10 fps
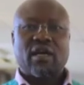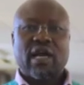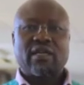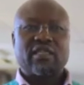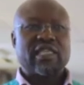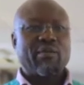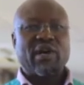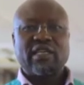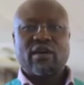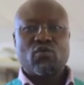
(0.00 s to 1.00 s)
and some
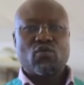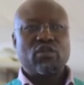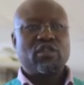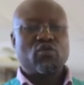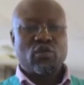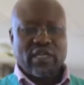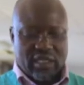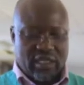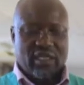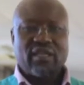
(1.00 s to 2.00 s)
other good
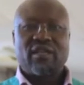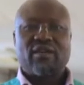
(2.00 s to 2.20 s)
trees,